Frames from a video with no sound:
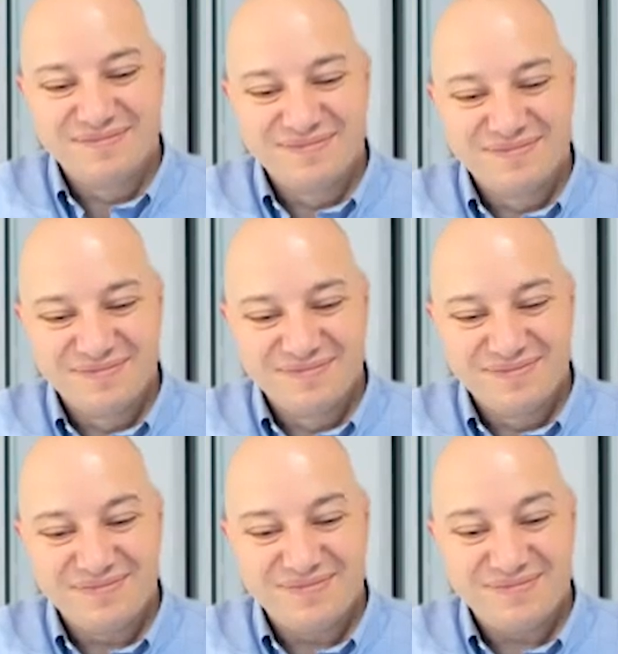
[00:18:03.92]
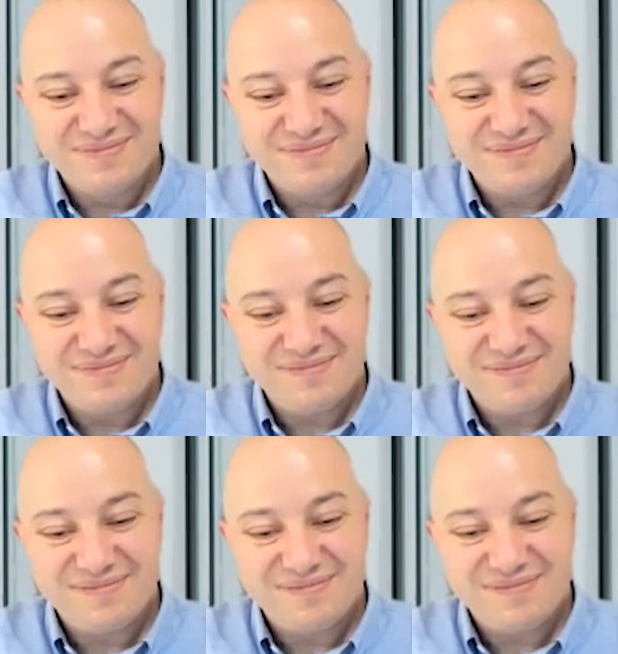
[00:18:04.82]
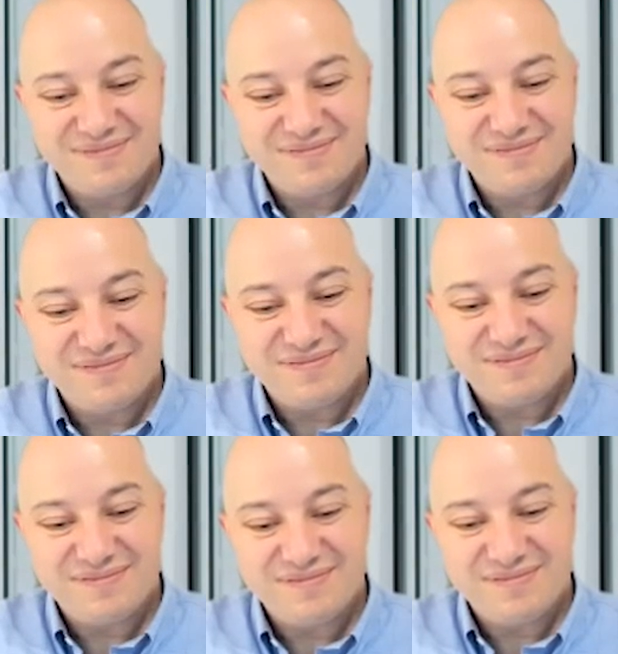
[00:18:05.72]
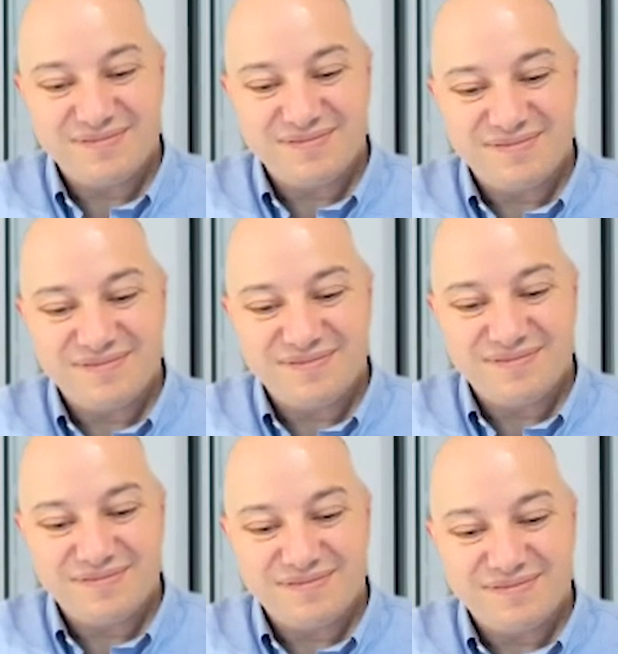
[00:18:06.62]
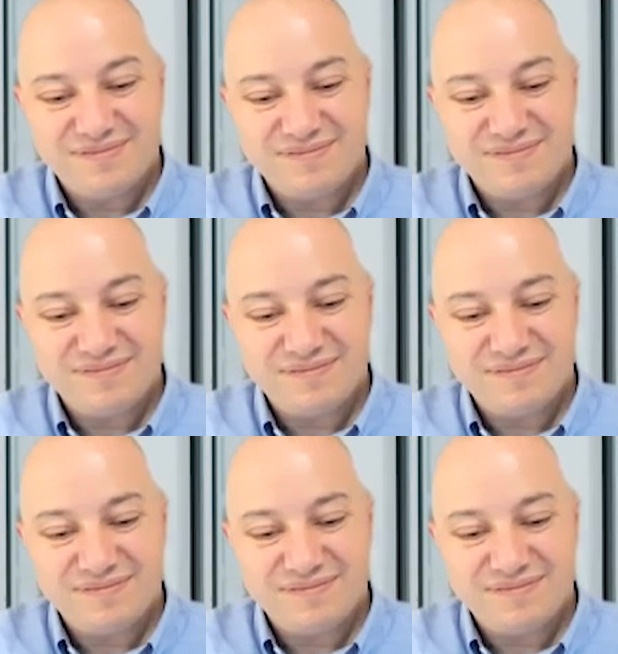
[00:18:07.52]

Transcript: The person shown says nothing.